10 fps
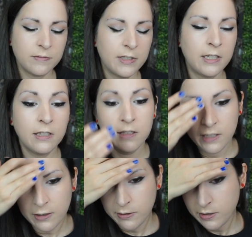And
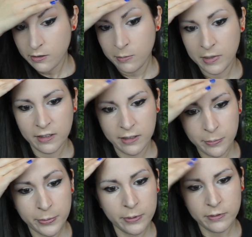now it's on my lip.
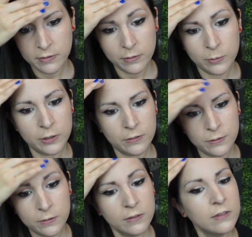
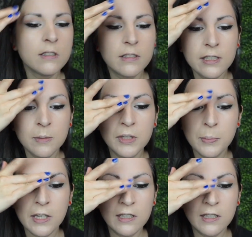Wonderful. I think I'm gonna apply